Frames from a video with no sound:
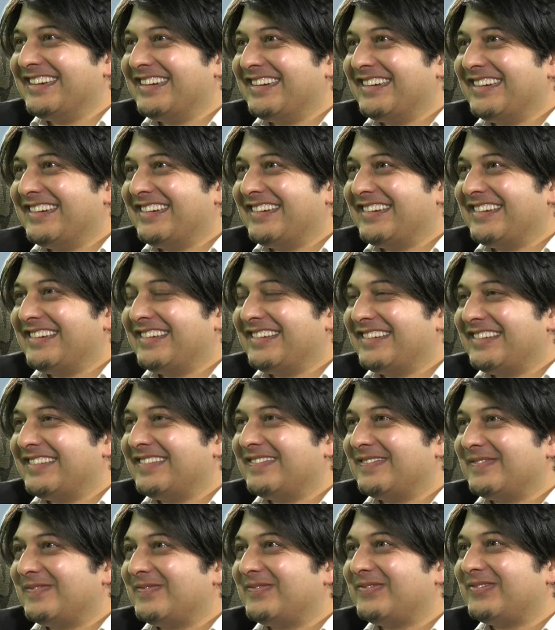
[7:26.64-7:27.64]
Equally, you
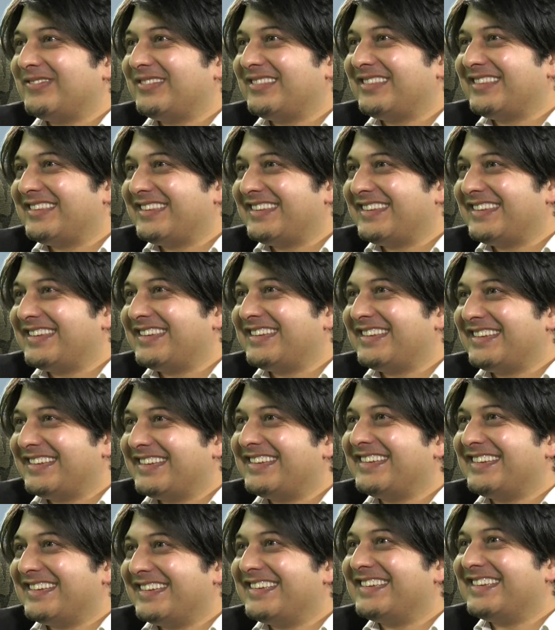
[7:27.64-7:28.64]
could say your
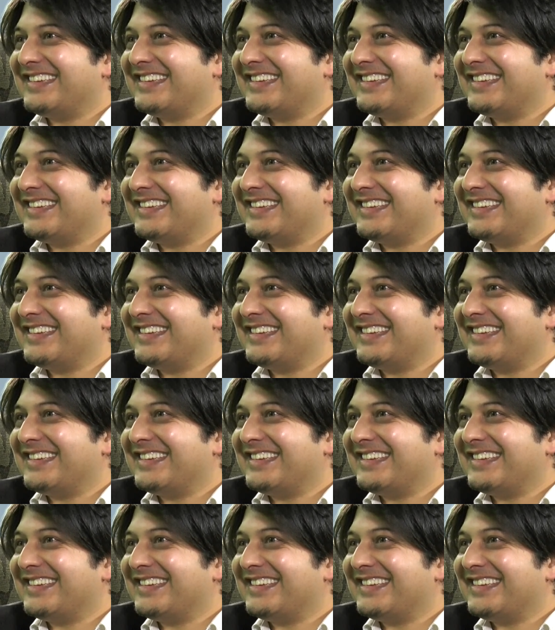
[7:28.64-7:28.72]
radio